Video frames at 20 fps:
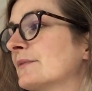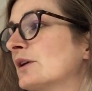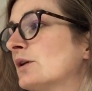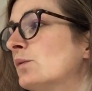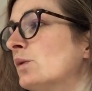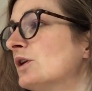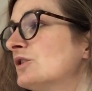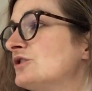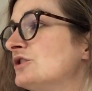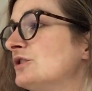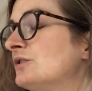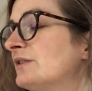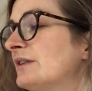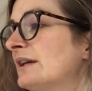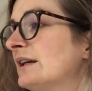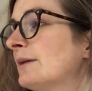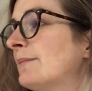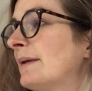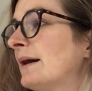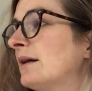What do you
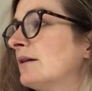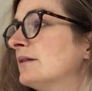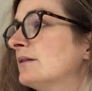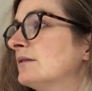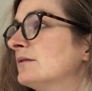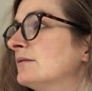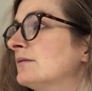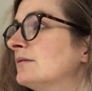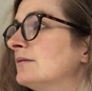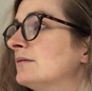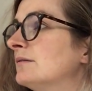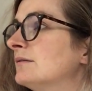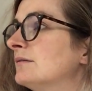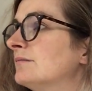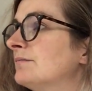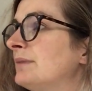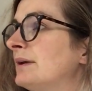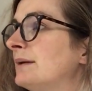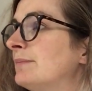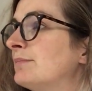think about
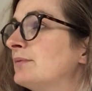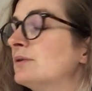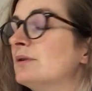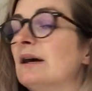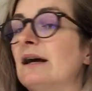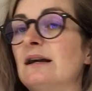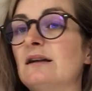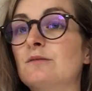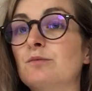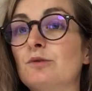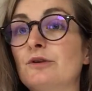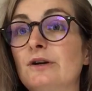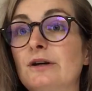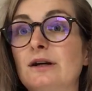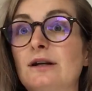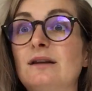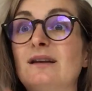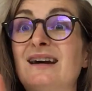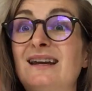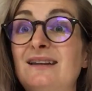people exploring
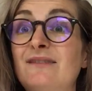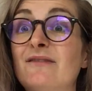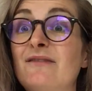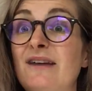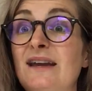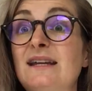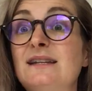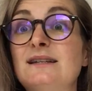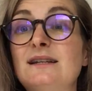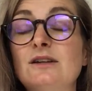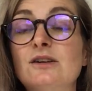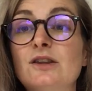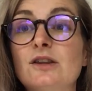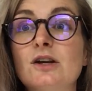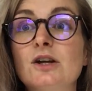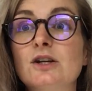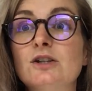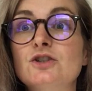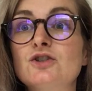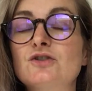and invading other
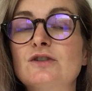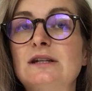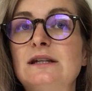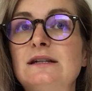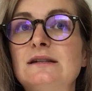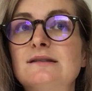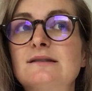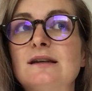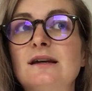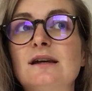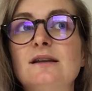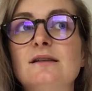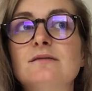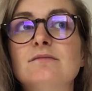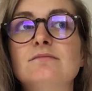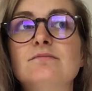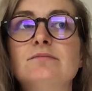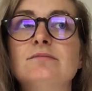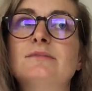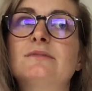countries
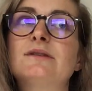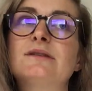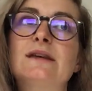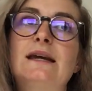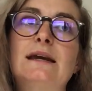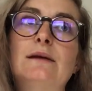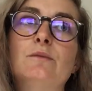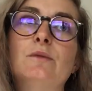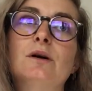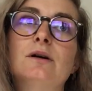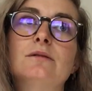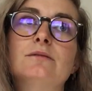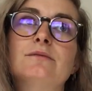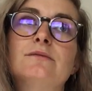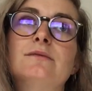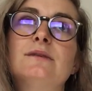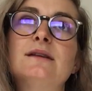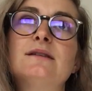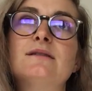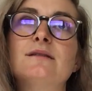and saying, well,
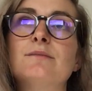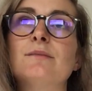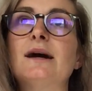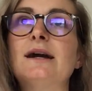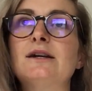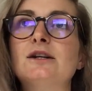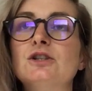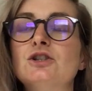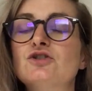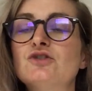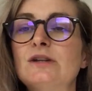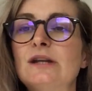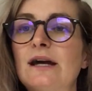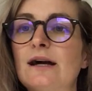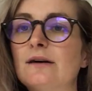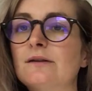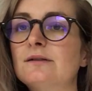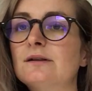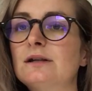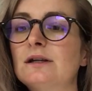this is my country
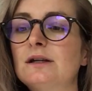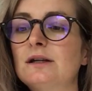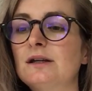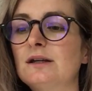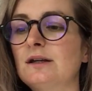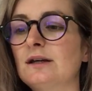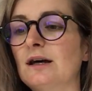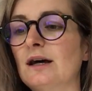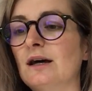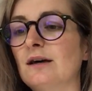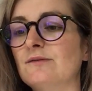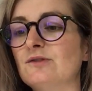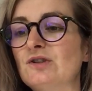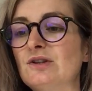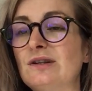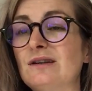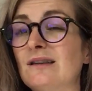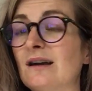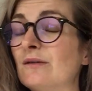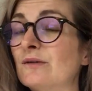now? Do you
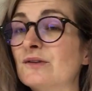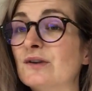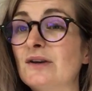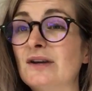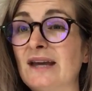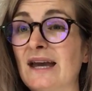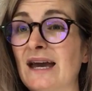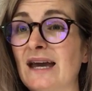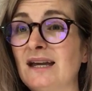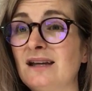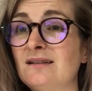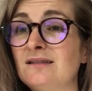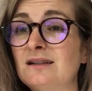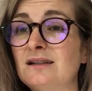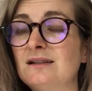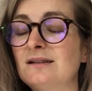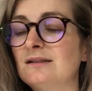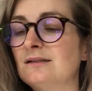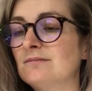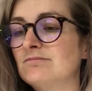think that was okay?
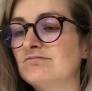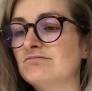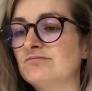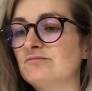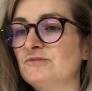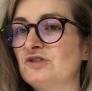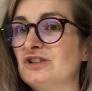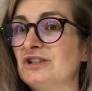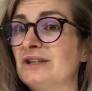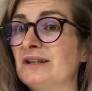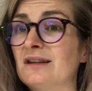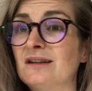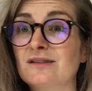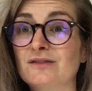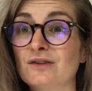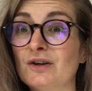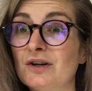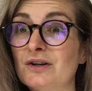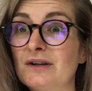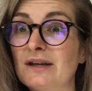Do you think that's
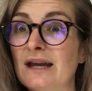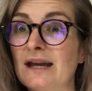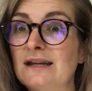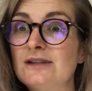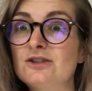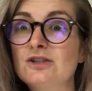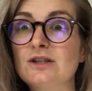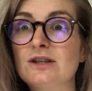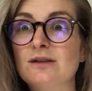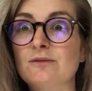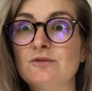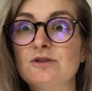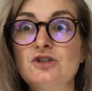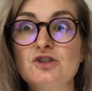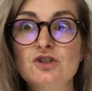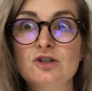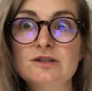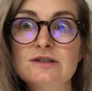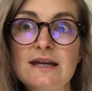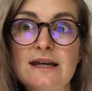not okay? Do you think we
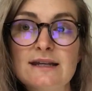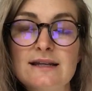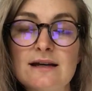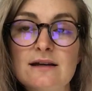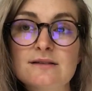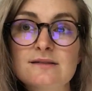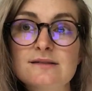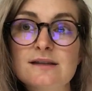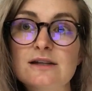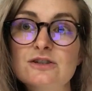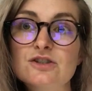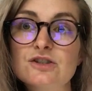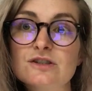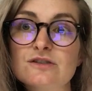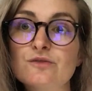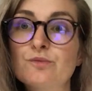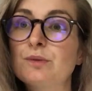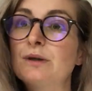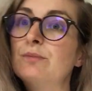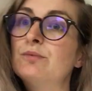should take down statues
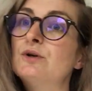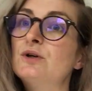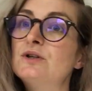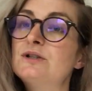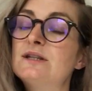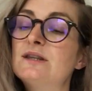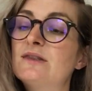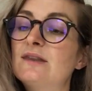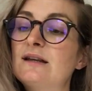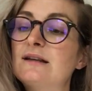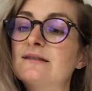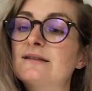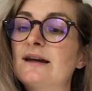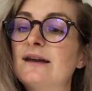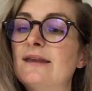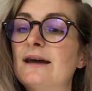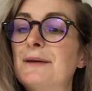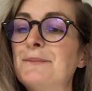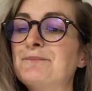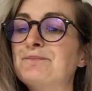of people who did things like
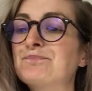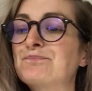that?